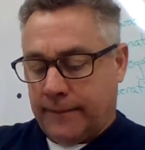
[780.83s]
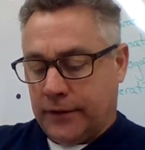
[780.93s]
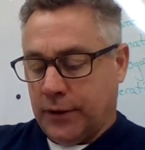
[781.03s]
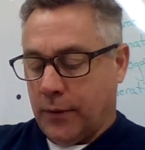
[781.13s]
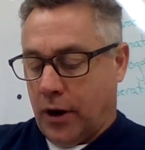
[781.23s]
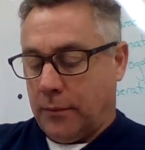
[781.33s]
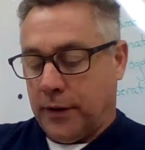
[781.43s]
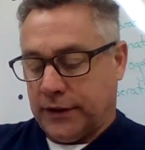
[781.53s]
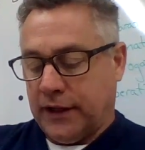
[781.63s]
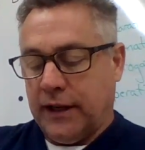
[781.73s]
she went on
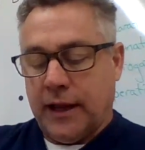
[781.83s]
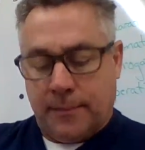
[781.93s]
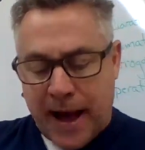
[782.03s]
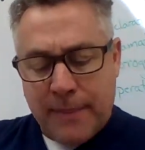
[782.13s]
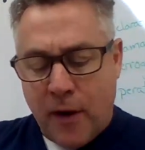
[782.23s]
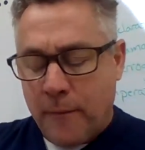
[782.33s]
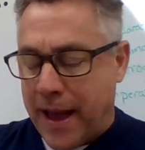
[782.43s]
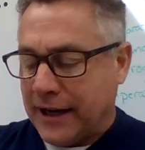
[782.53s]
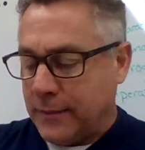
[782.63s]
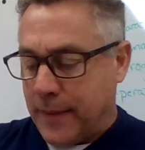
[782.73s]
briskly, and pop all
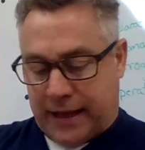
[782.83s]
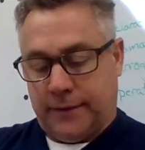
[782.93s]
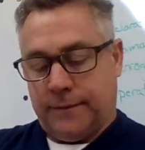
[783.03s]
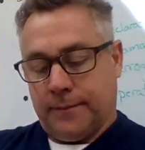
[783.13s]
back to bed.